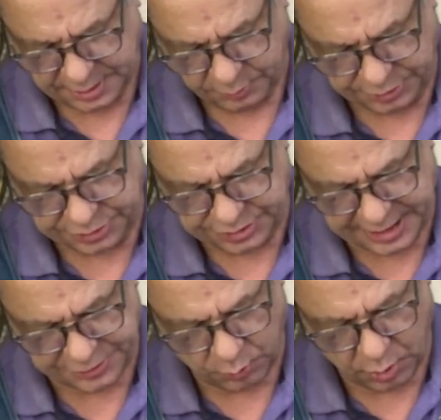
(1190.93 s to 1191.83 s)
We just
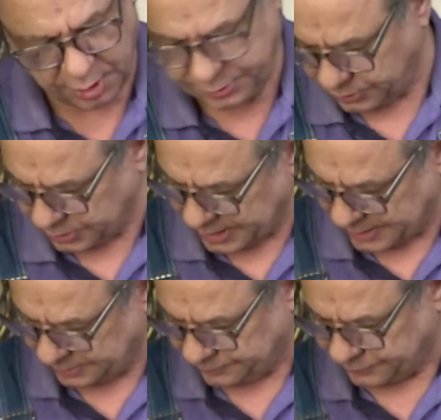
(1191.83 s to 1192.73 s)
add the water to
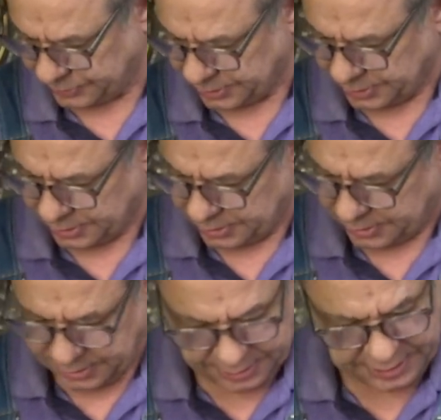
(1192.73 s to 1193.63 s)
that.
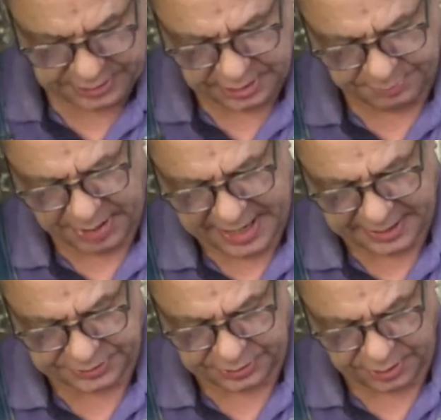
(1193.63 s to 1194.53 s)
These
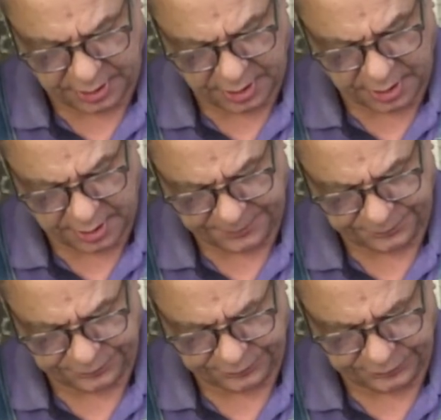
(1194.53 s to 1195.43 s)
bags
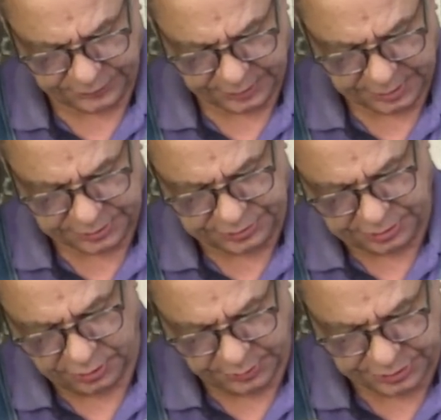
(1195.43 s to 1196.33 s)

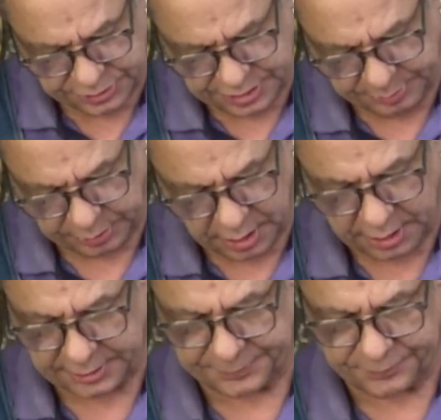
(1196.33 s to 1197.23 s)
seal with a
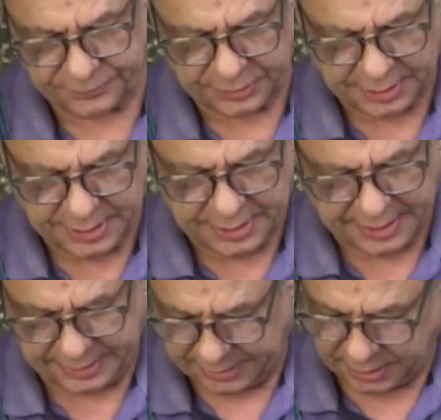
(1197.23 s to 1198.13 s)
Ziploc,
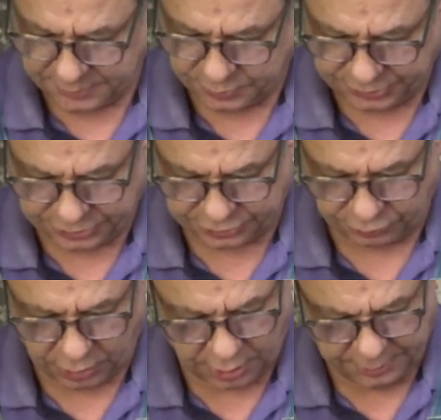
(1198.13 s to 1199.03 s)
and it comes with a
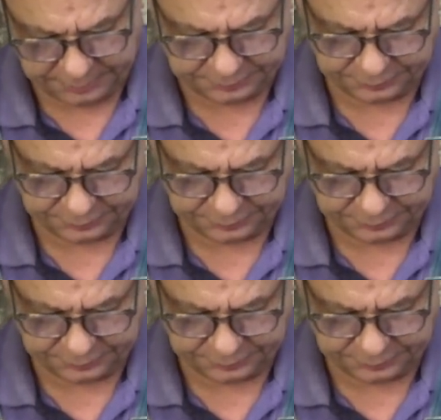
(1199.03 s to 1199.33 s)
straw.